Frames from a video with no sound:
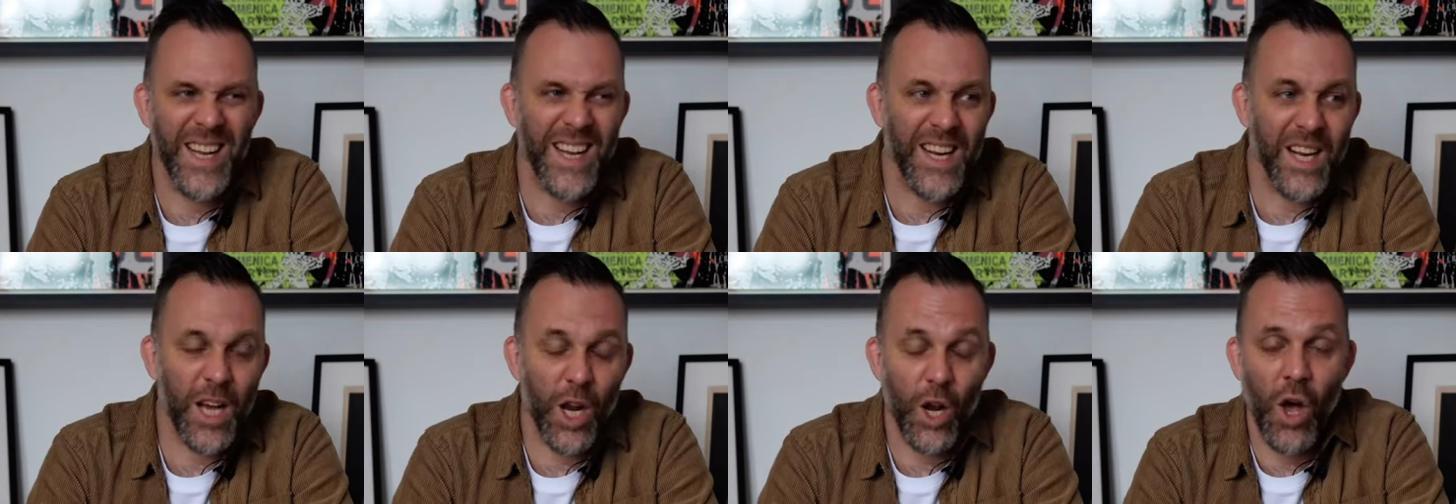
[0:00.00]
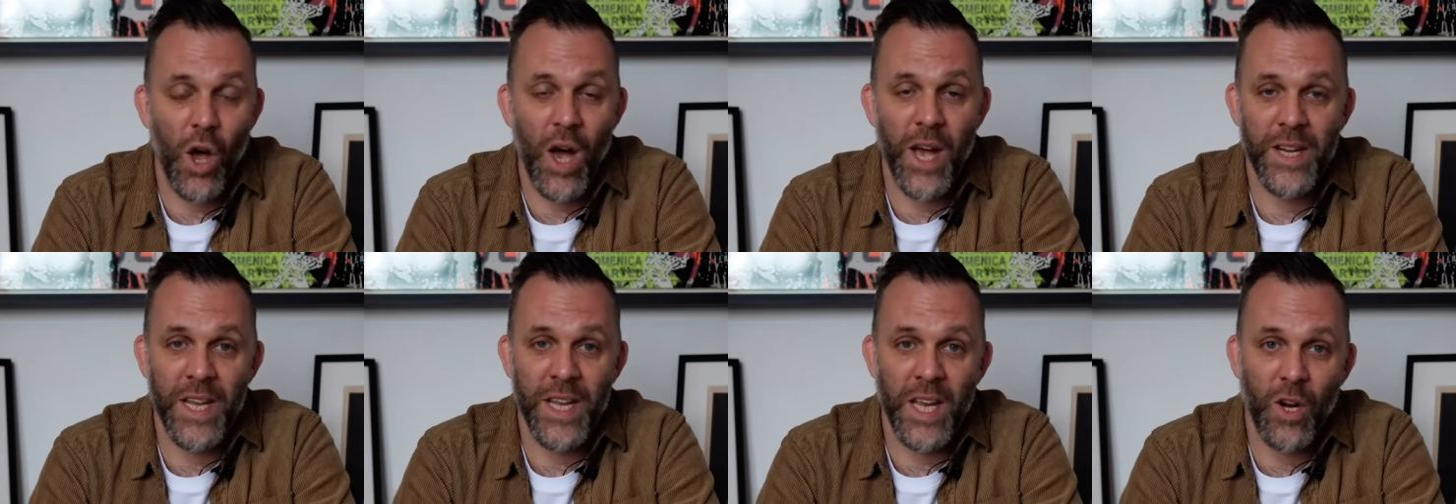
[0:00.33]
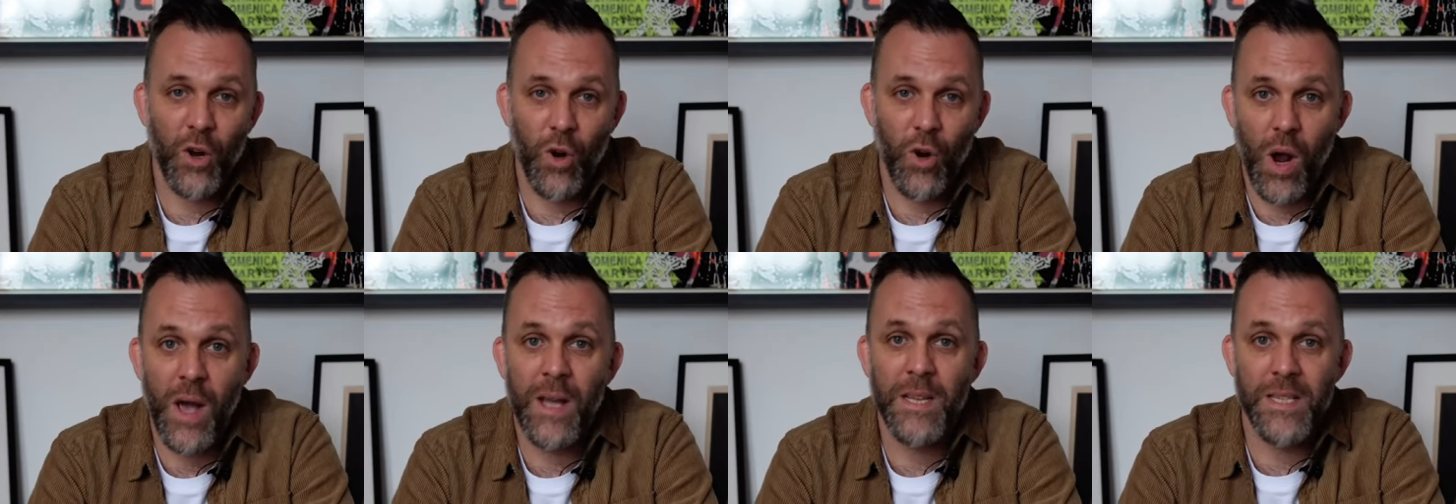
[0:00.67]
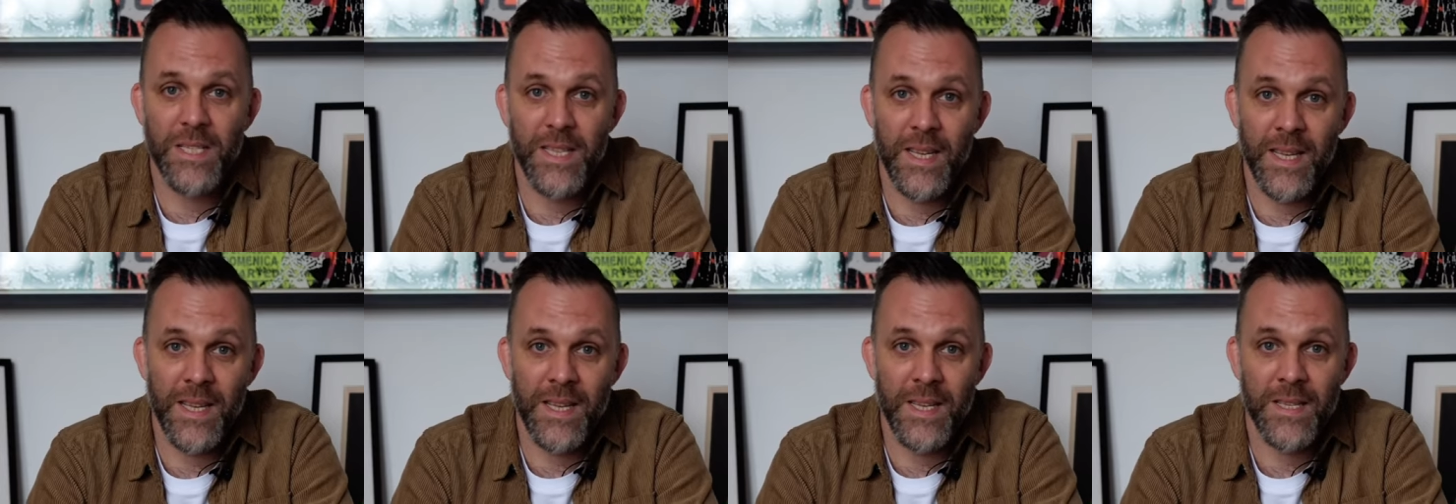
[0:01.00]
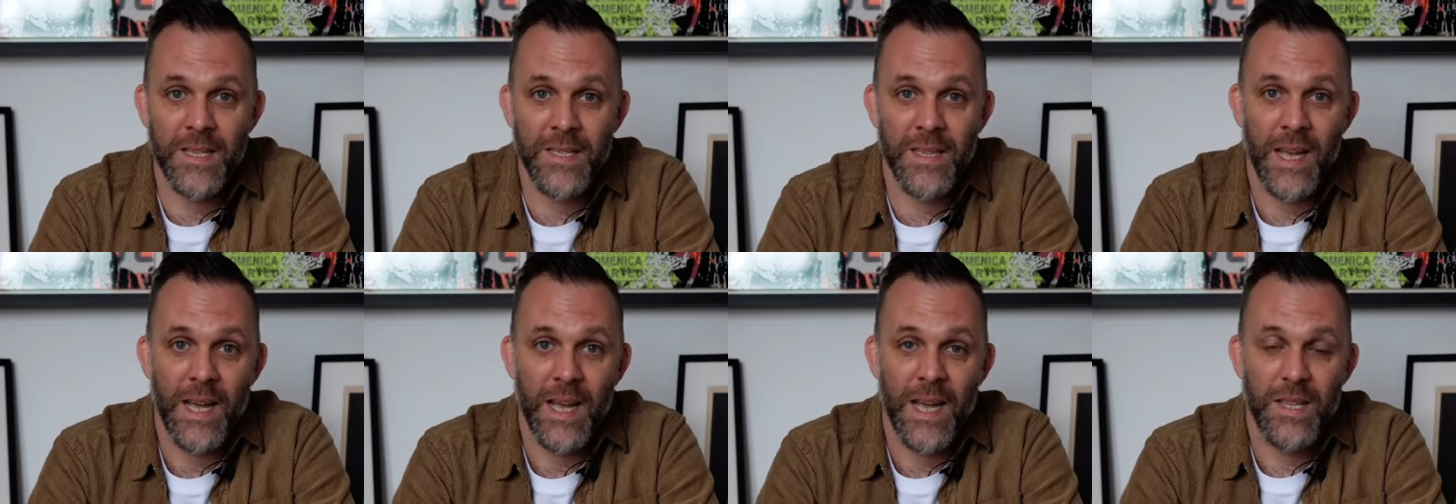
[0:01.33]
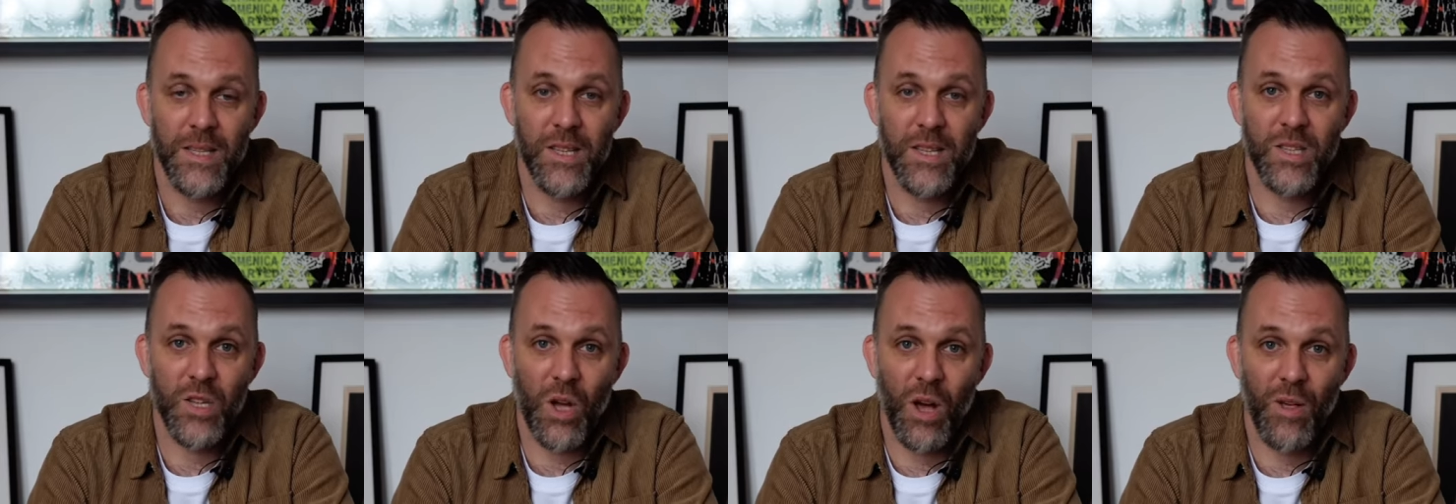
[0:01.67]
colliding crises
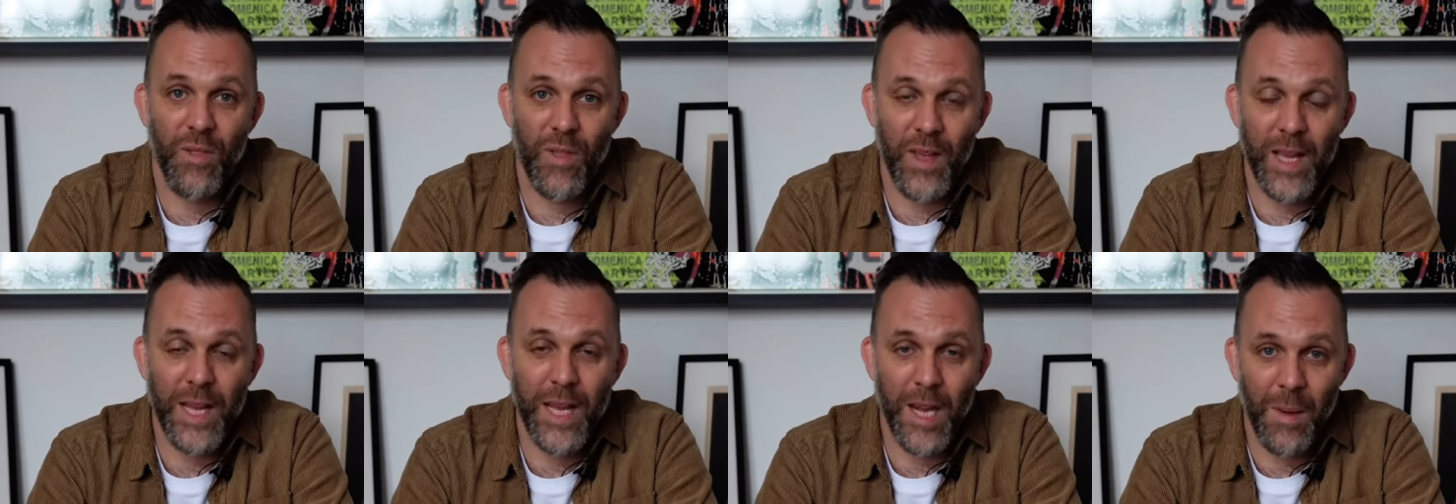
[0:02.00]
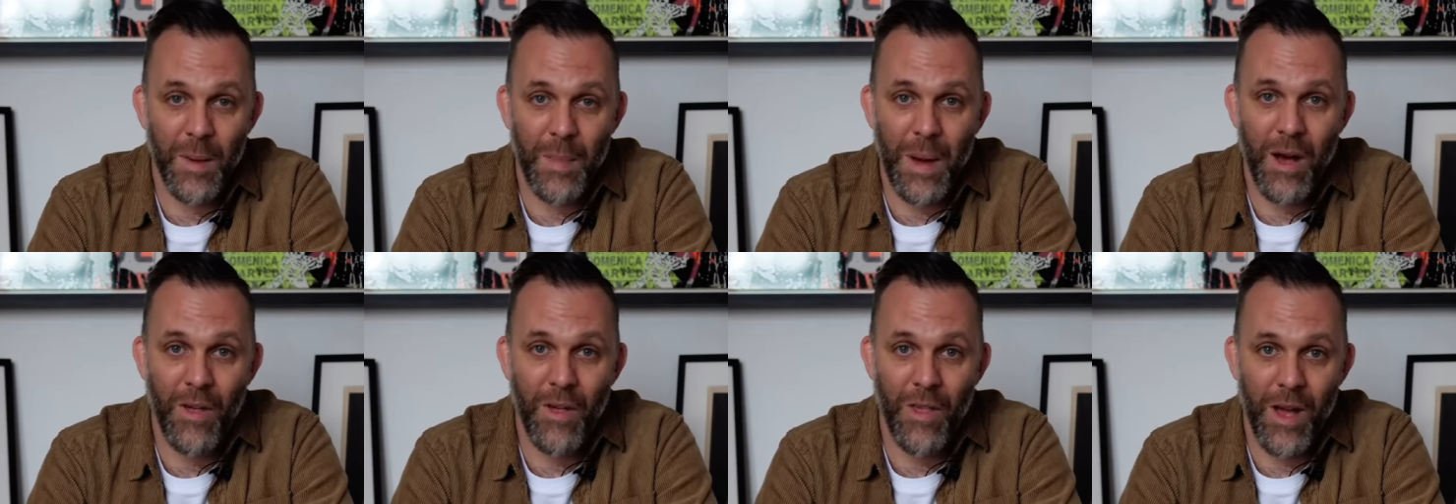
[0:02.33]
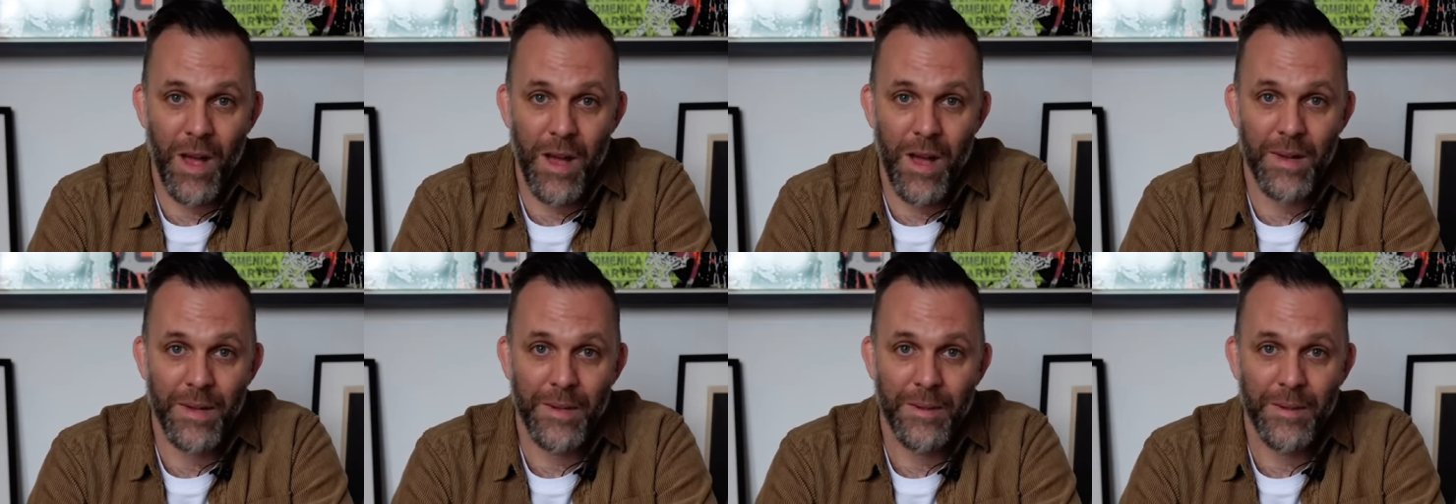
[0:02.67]
to start thinking about that.